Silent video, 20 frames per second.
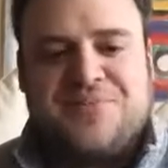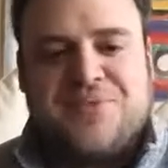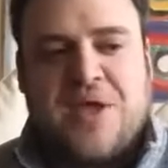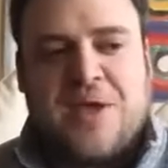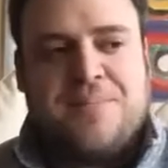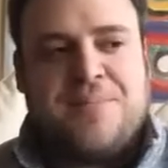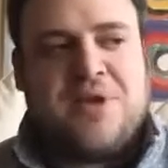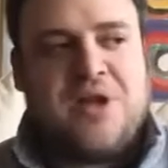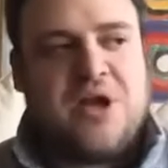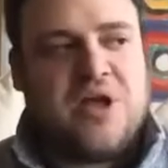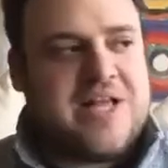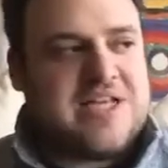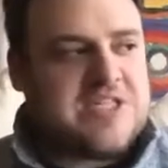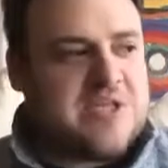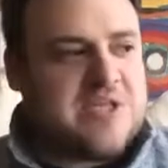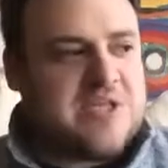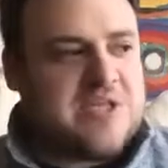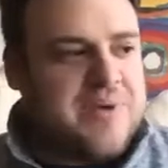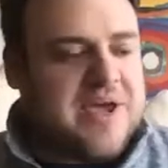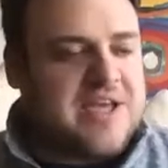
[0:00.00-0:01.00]
But no, that's the
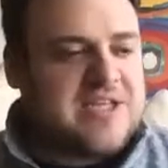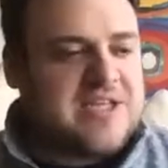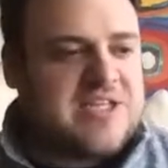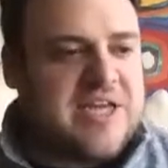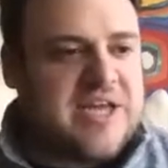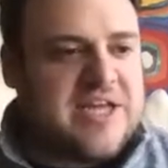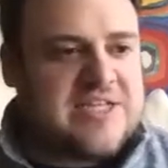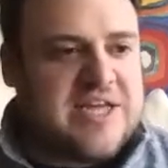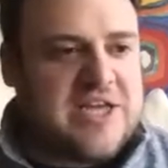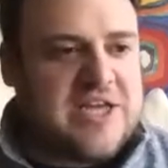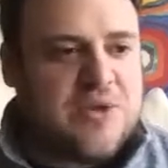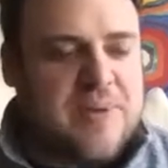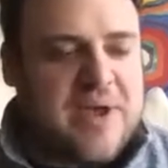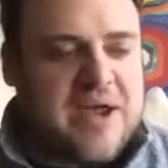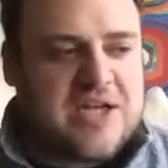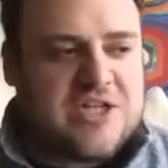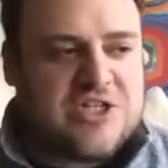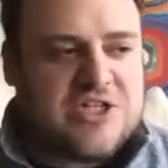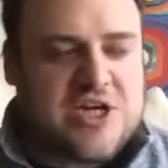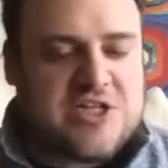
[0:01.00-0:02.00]
biggest thing. Is like you make
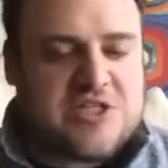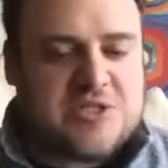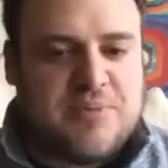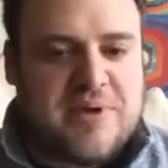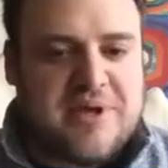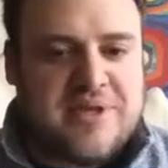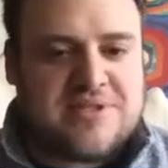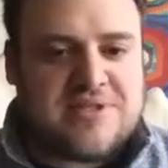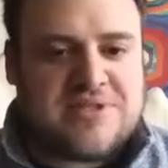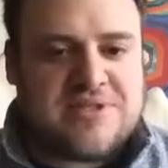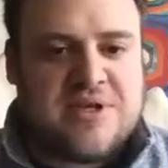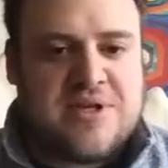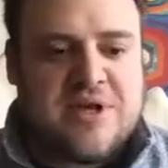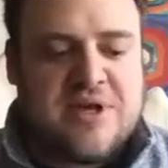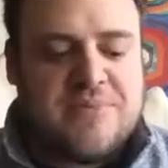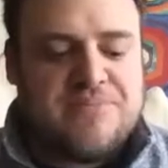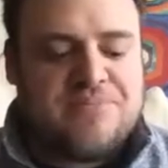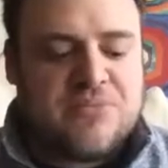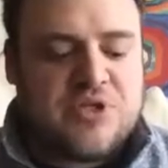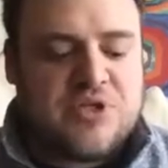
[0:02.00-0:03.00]
adjustments,
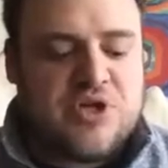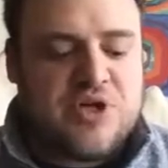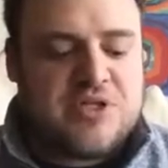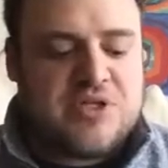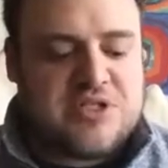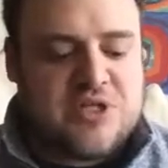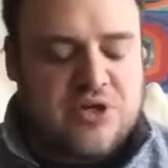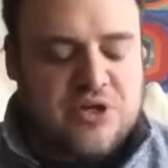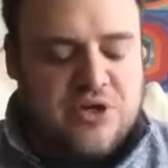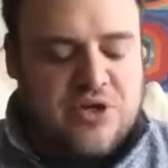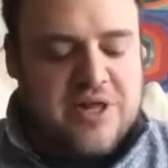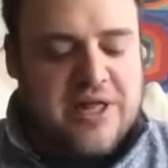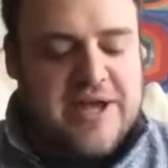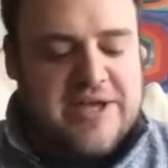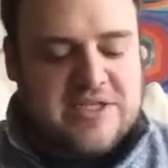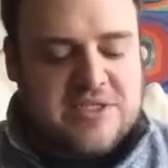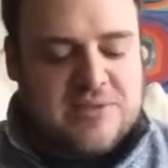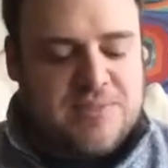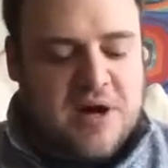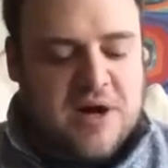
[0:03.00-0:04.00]
so you can still
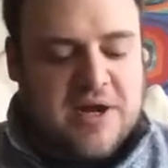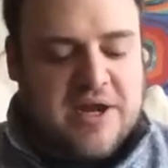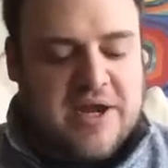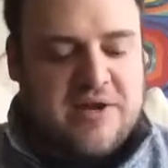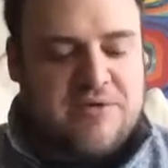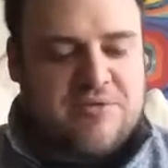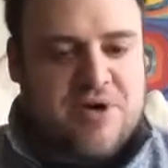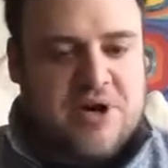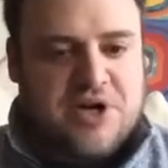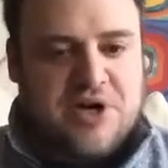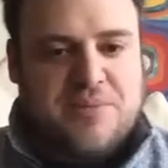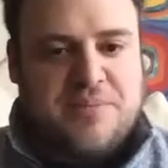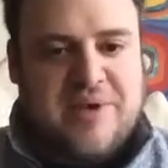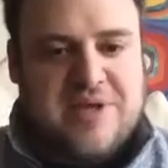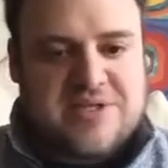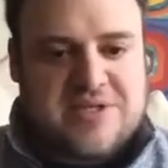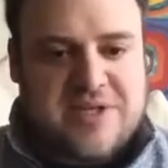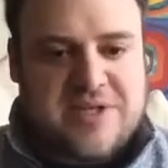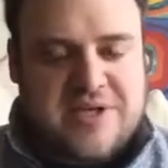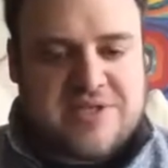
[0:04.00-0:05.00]
utilize the market and run your
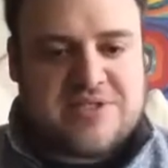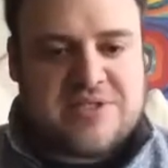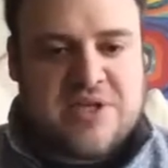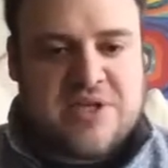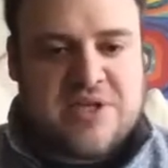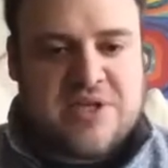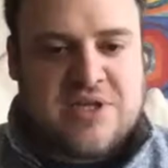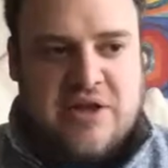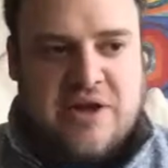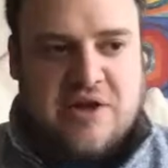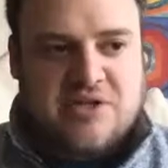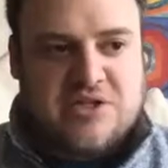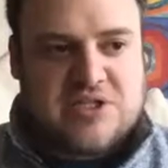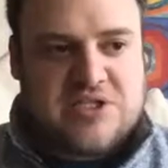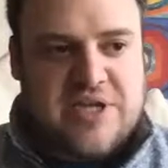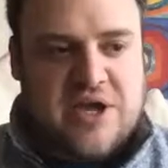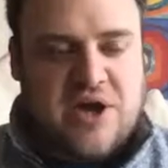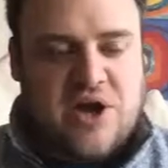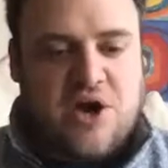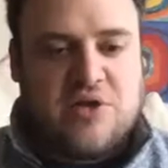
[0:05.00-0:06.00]
business. You don't just say,
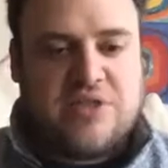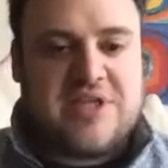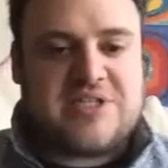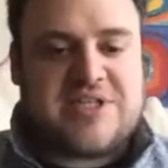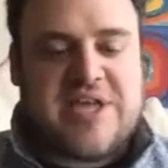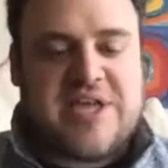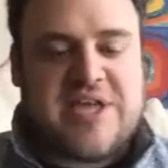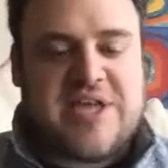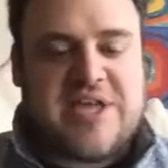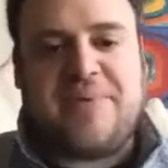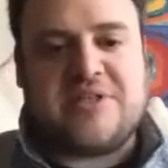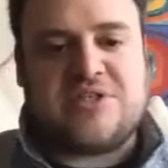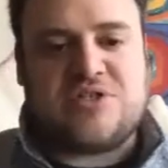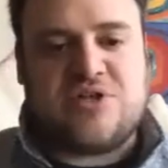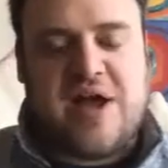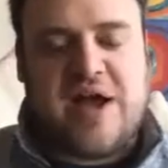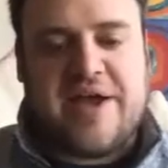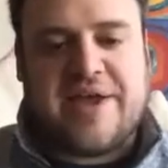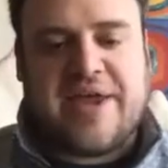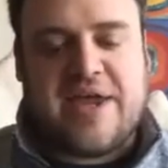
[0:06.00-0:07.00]
"Oh, this happened, so
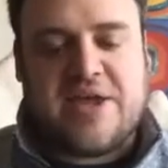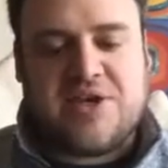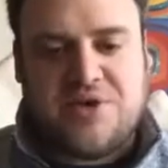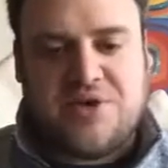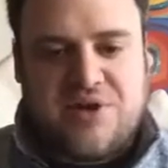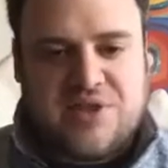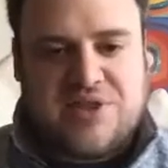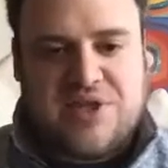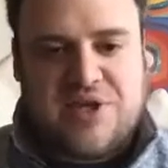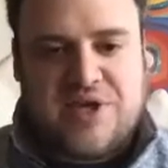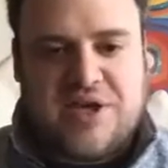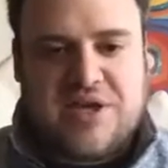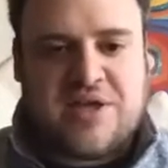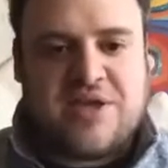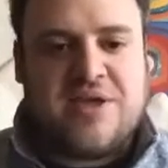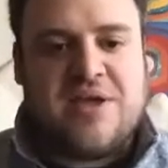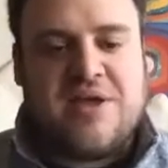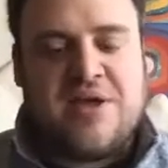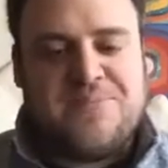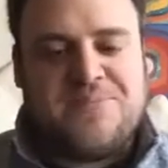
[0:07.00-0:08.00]
now I can't do anything,"
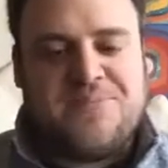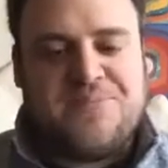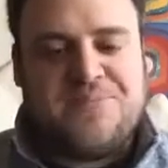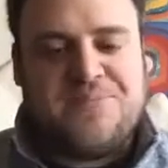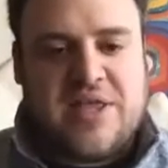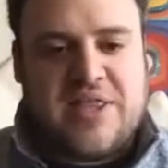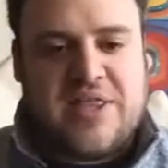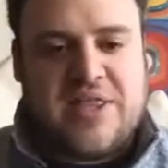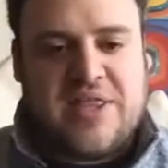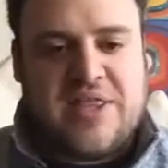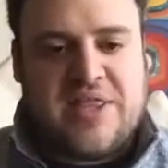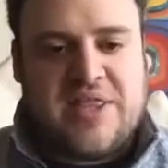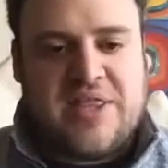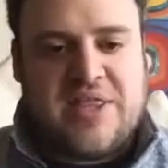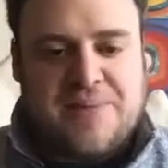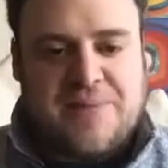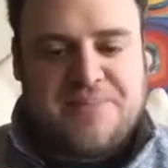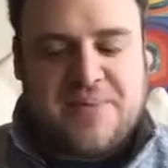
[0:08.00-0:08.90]
and then give up.